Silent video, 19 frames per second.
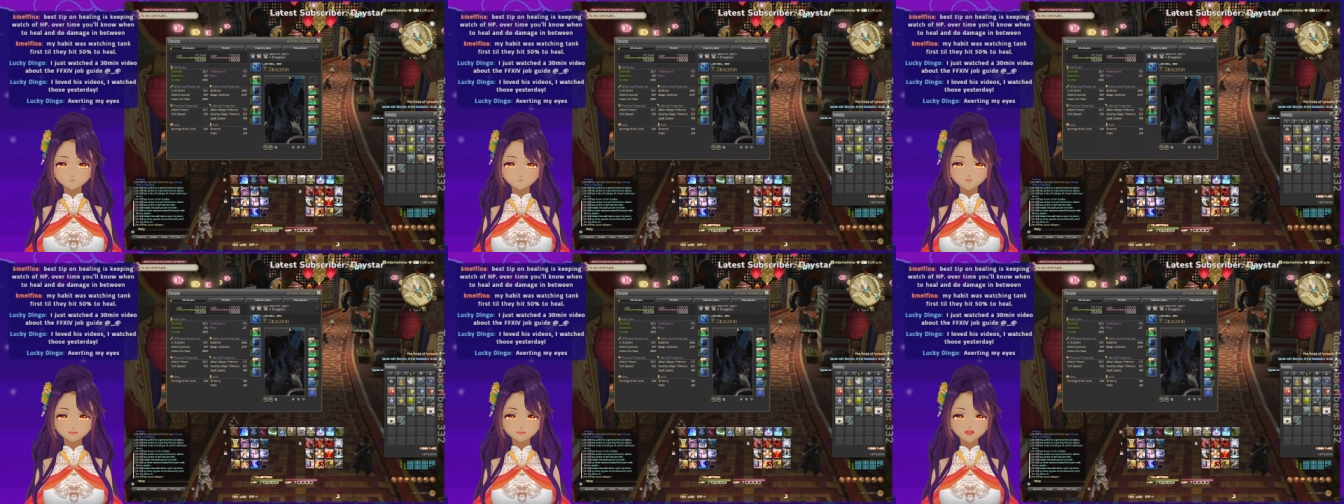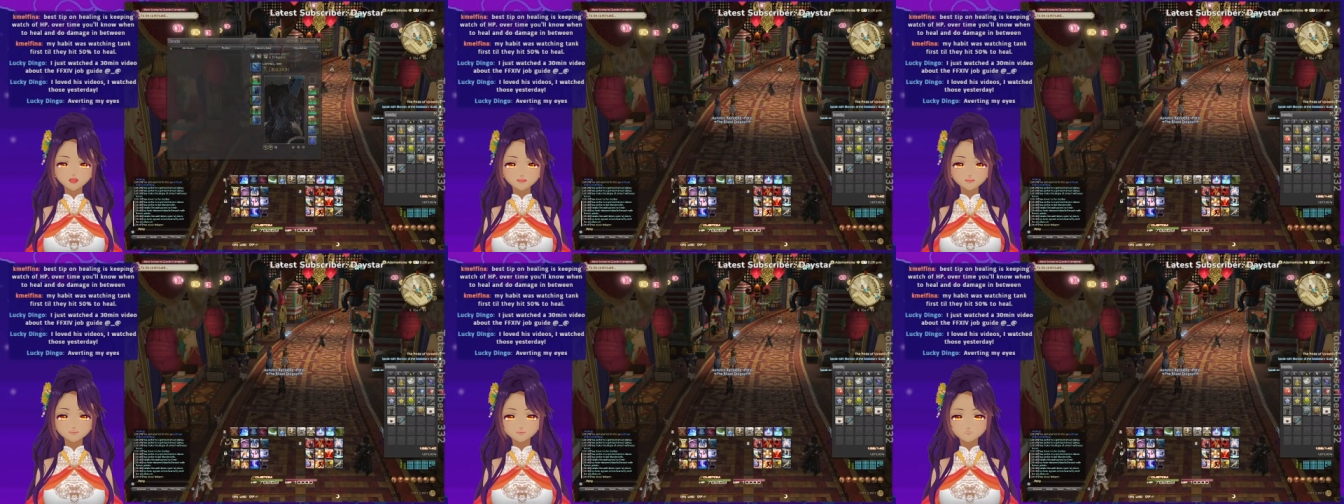
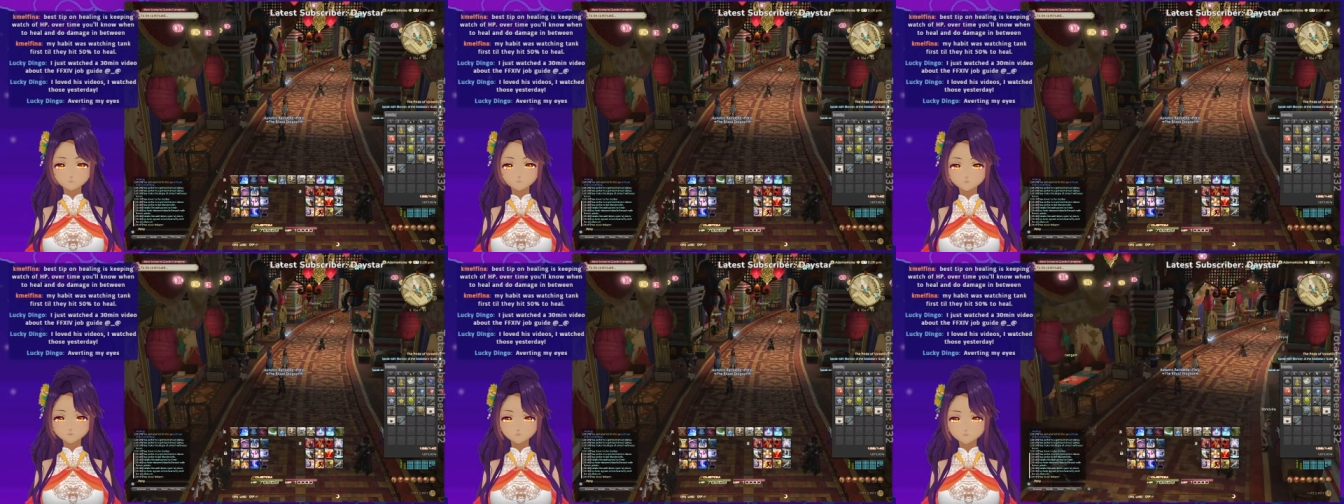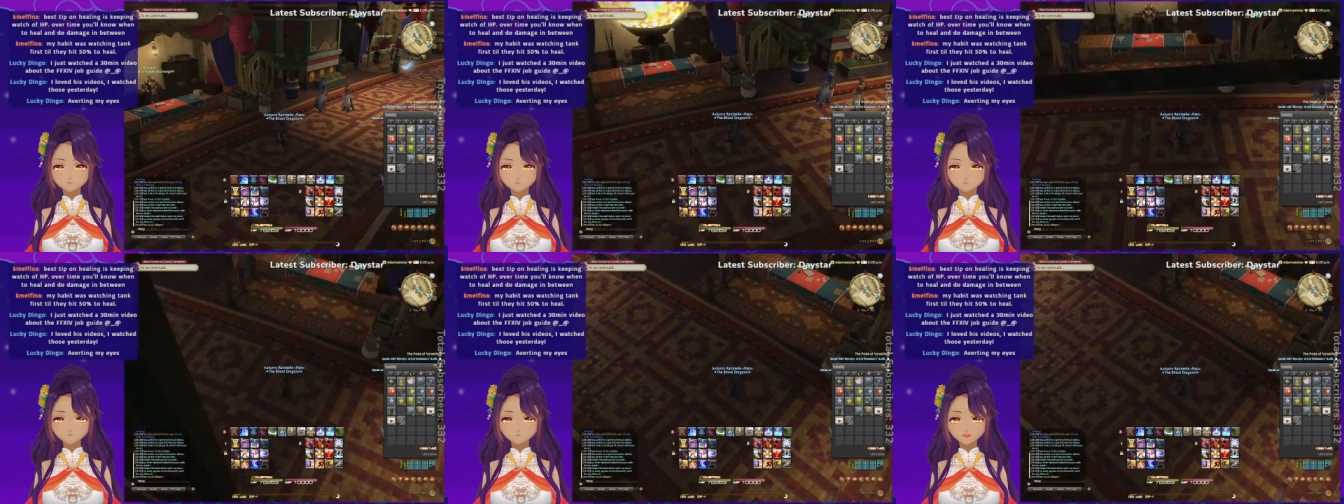Alright.
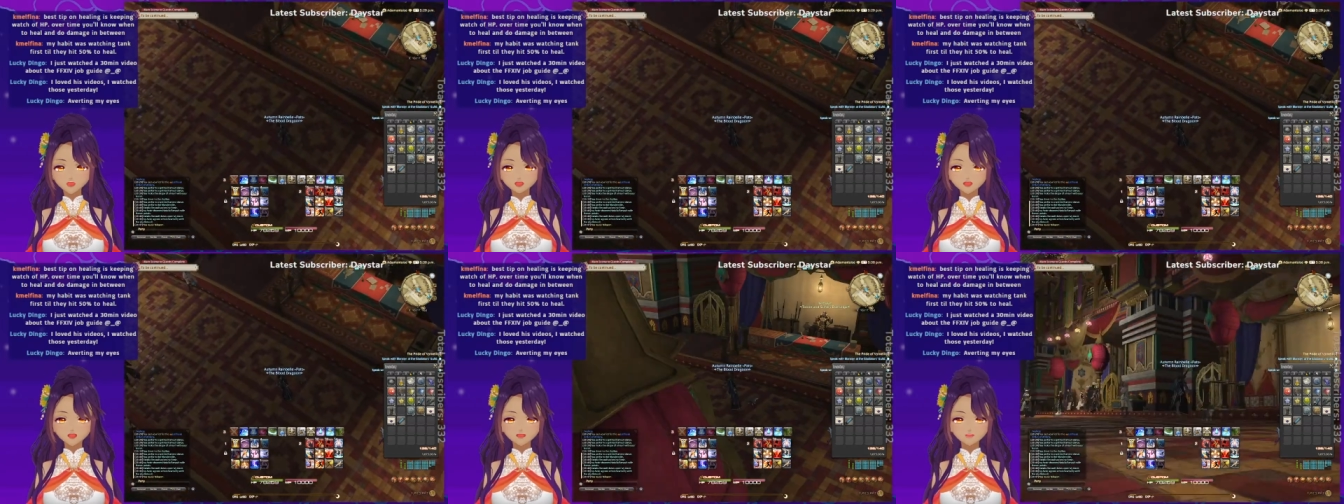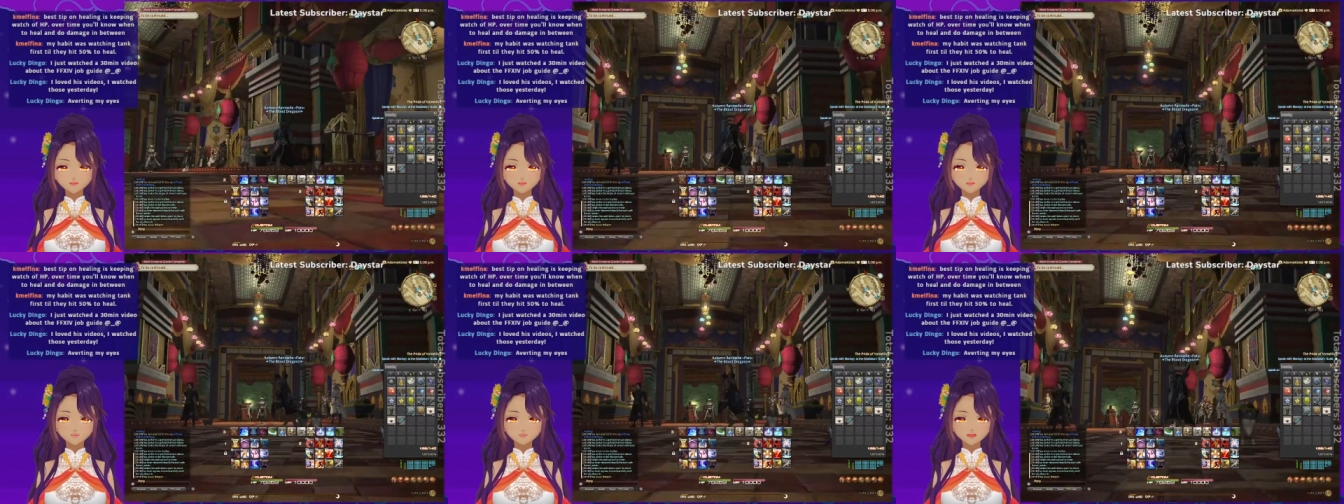Got
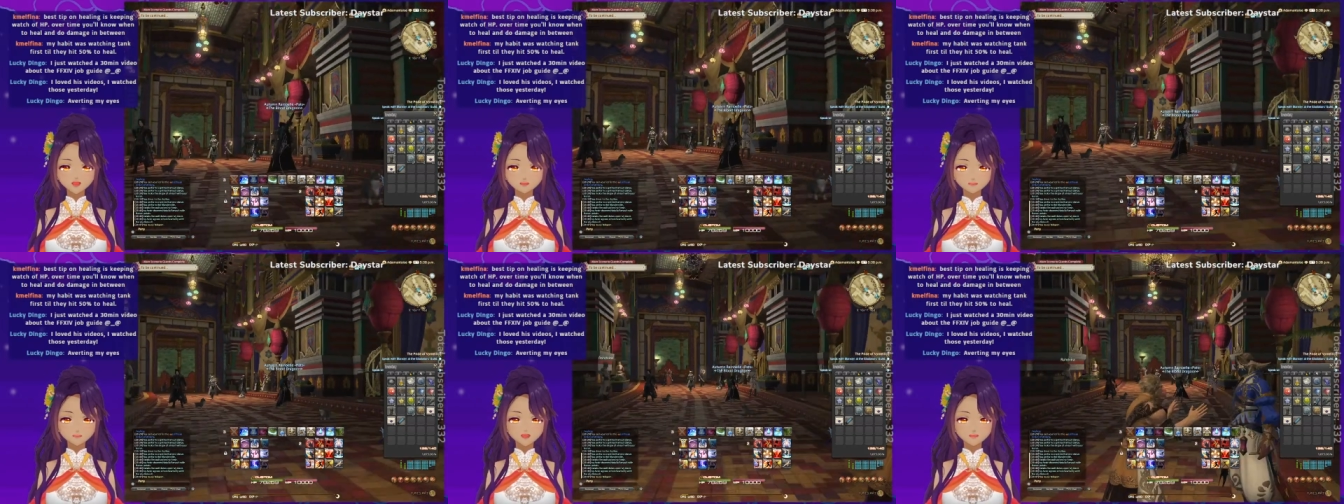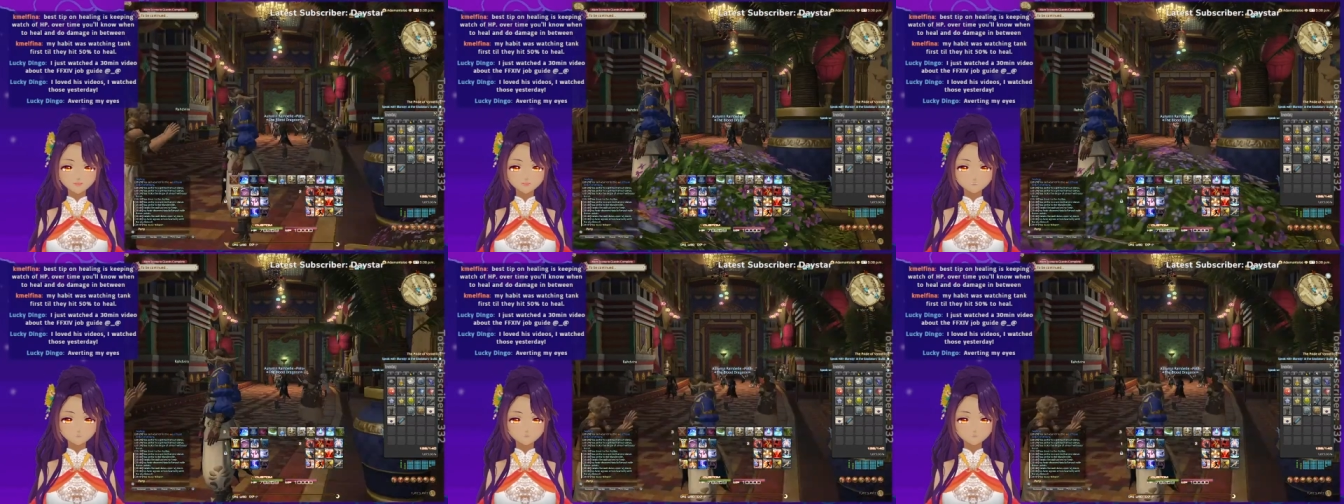it. Alright.